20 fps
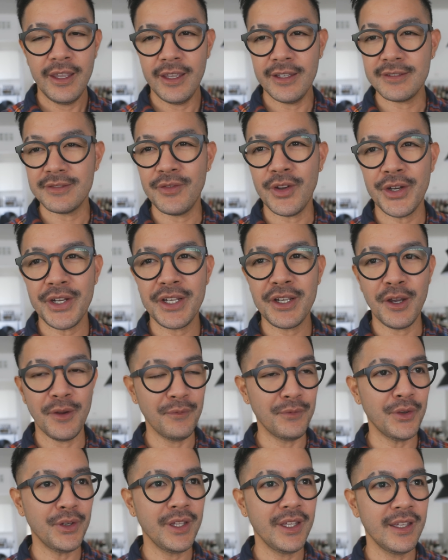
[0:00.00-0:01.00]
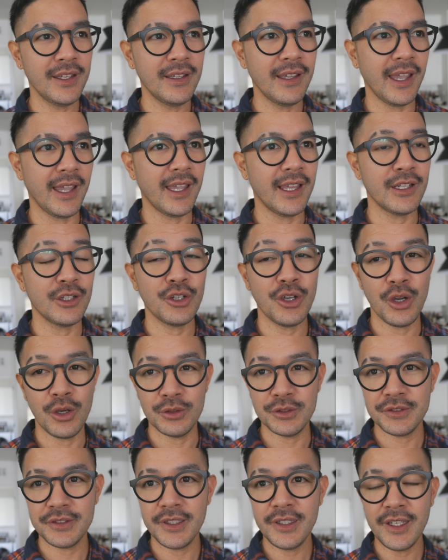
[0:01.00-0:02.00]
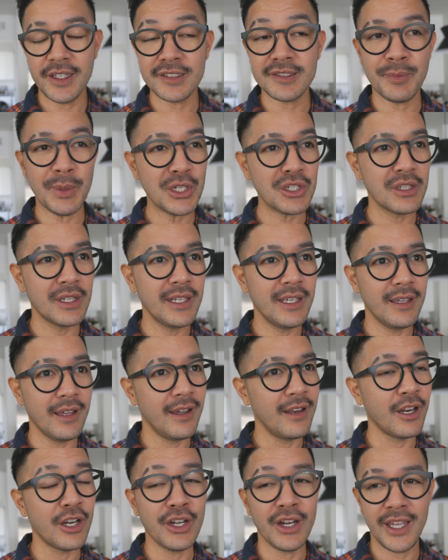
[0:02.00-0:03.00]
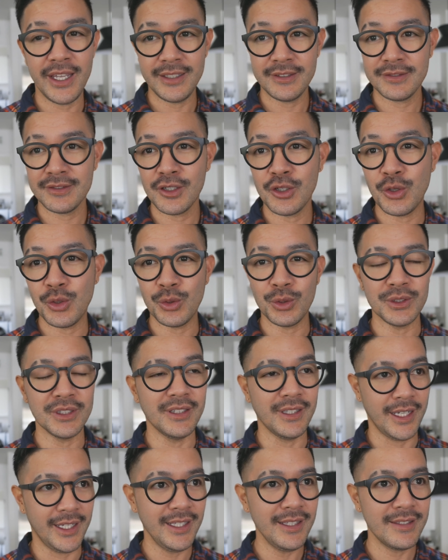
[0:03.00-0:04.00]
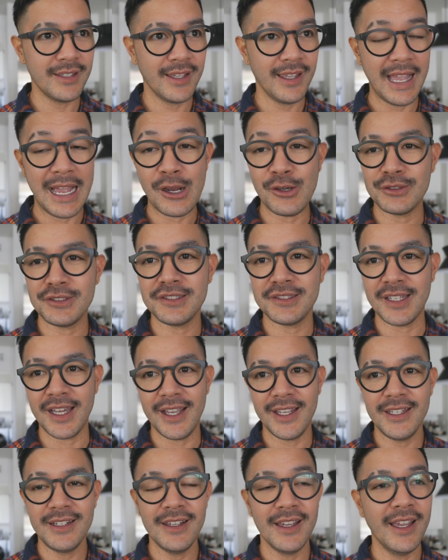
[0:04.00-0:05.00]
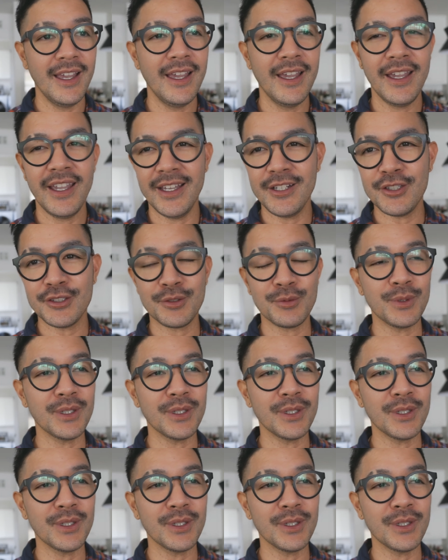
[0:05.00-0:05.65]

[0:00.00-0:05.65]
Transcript: It's very comforting and cozy, especially on a nice cold night outside. It just